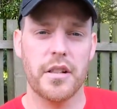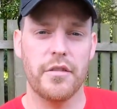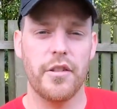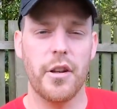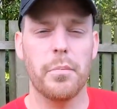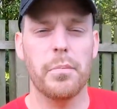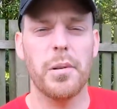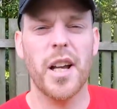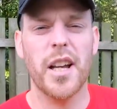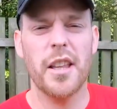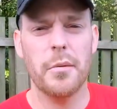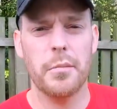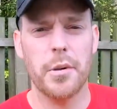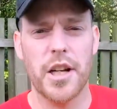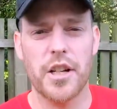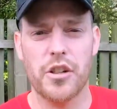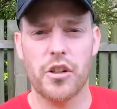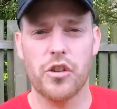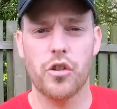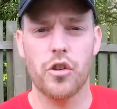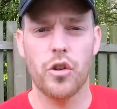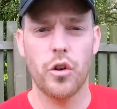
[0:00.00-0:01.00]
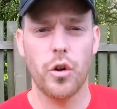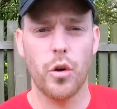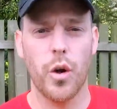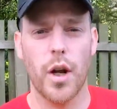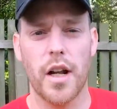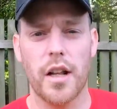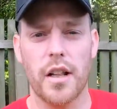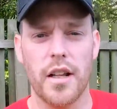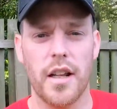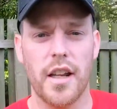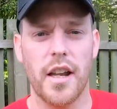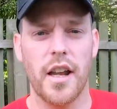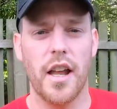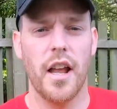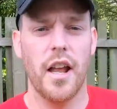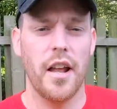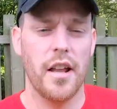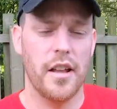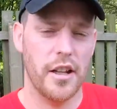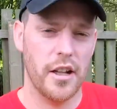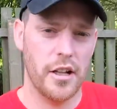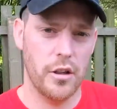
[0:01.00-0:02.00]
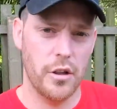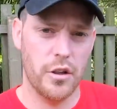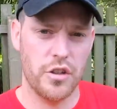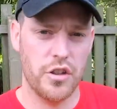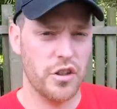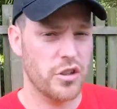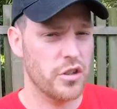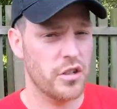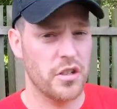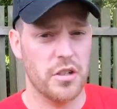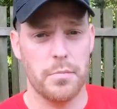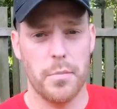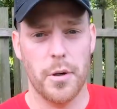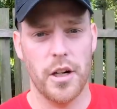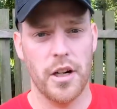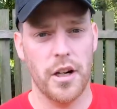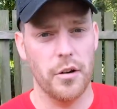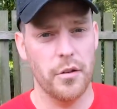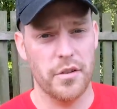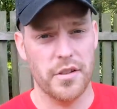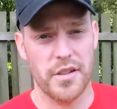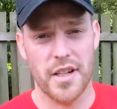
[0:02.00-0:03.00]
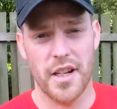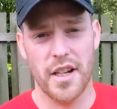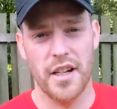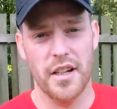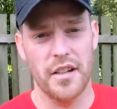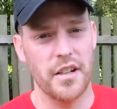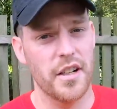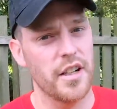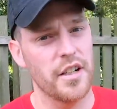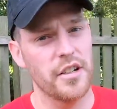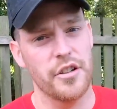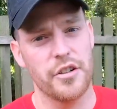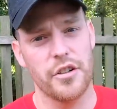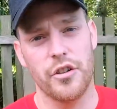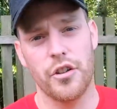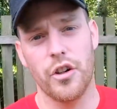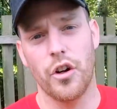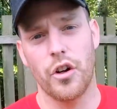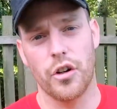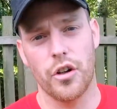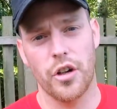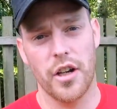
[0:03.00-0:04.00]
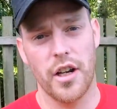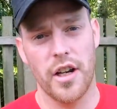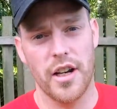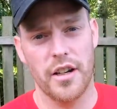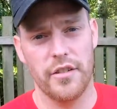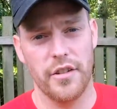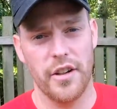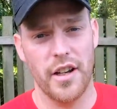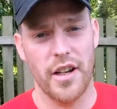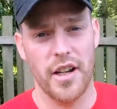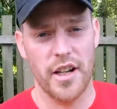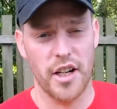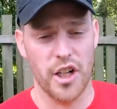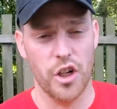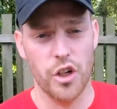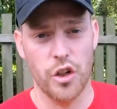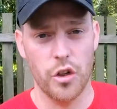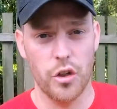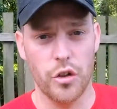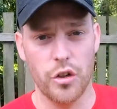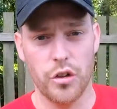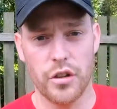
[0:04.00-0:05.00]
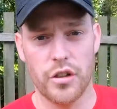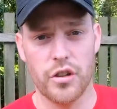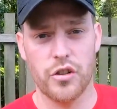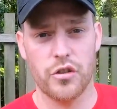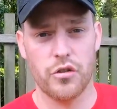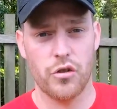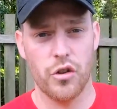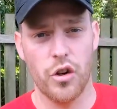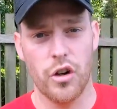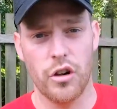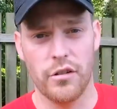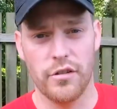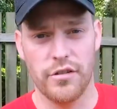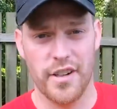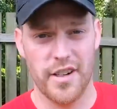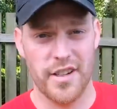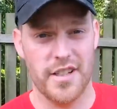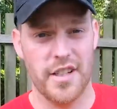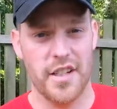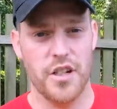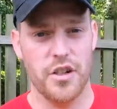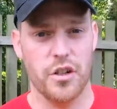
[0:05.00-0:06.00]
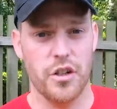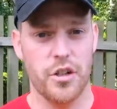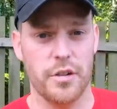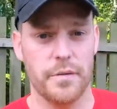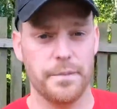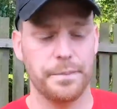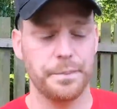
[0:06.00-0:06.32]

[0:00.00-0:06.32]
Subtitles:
If you apply the pressure too quickly, the glue is just going to spurt out the side and you're not going to have a good, strong fixation.